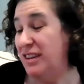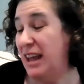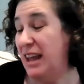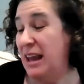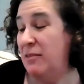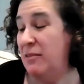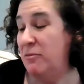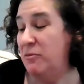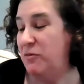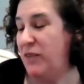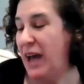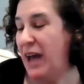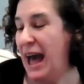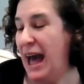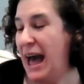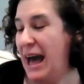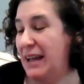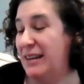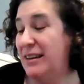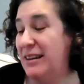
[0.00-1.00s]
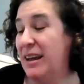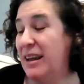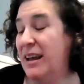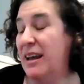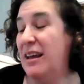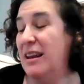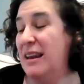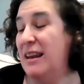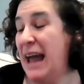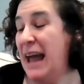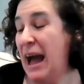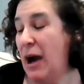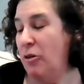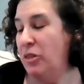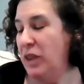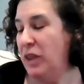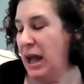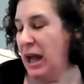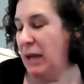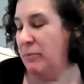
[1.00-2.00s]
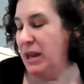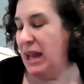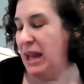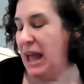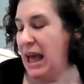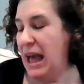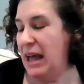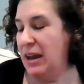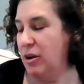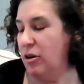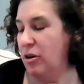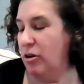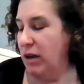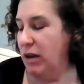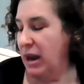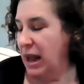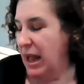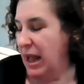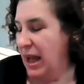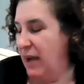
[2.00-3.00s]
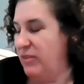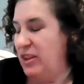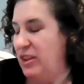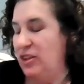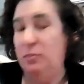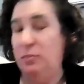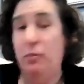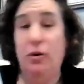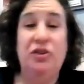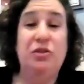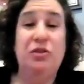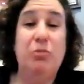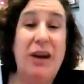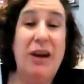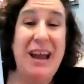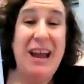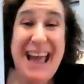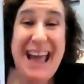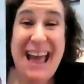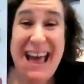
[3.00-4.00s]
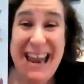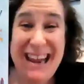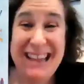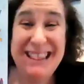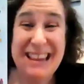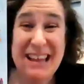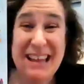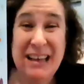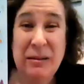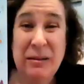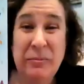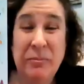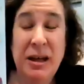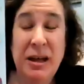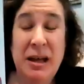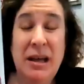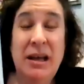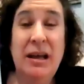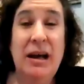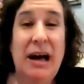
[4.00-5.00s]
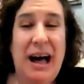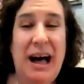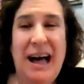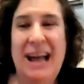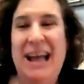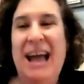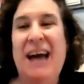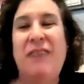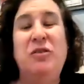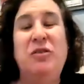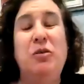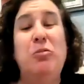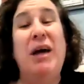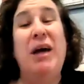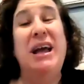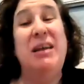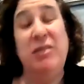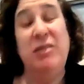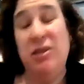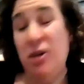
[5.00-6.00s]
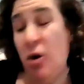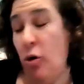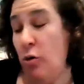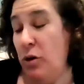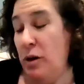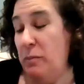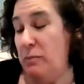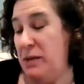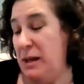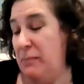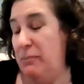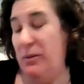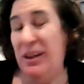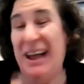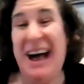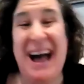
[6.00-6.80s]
And in fact, now that I'm an editor and I have these books where I edit them, I have to write no to people.